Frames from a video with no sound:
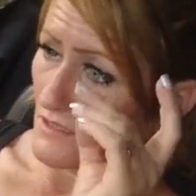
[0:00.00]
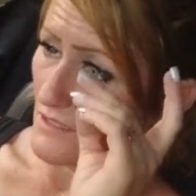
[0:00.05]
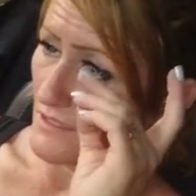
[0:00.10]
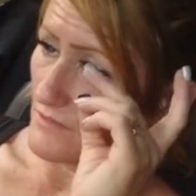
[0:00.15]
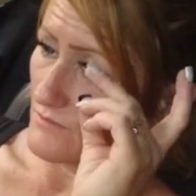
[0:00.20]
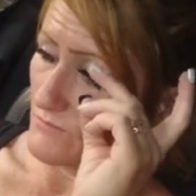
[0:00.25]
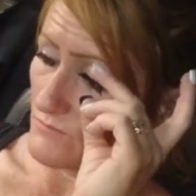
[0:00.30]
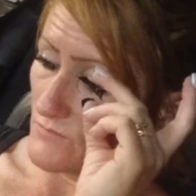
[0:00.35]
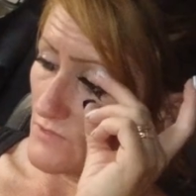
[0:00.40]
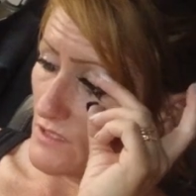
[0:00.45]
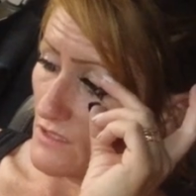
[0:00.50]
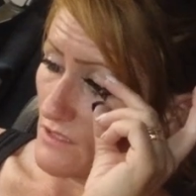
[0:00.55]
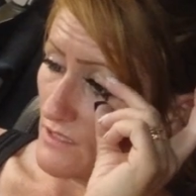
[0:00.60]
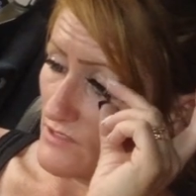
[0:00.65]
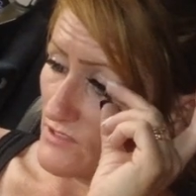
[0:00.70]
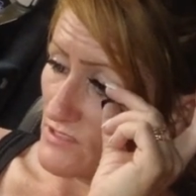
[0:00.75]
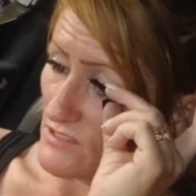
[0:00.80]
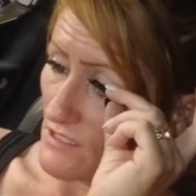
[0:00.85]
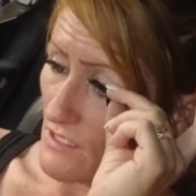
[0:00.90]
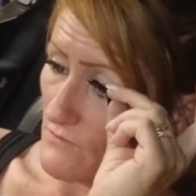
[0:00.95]
I you know I
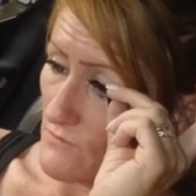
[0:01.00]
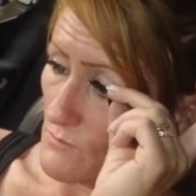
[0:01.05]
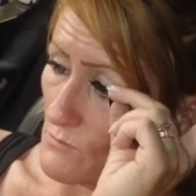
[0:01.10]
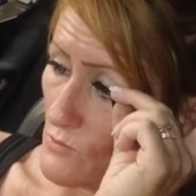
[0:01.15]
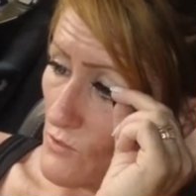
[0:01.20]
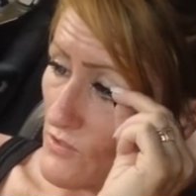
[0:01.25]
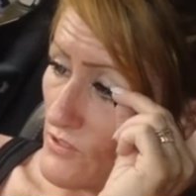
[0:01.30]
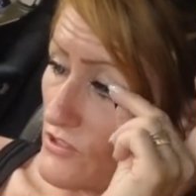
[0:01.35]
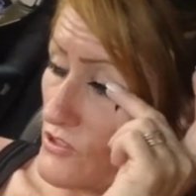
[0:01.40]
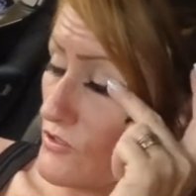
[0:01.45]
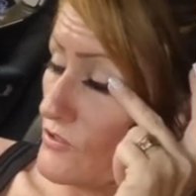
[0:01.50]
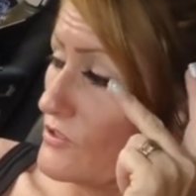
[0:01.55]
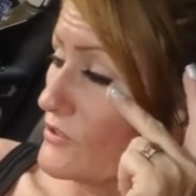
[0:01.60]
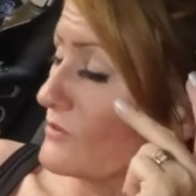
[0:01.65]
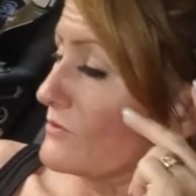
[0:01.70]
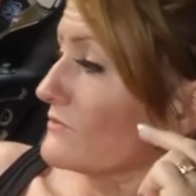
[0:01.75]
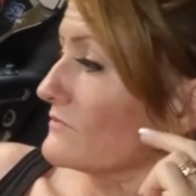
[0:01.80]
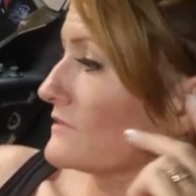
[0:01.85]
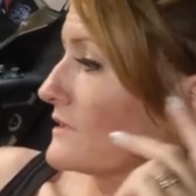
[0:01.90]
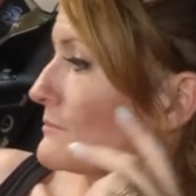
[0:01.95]
just love him more than you do.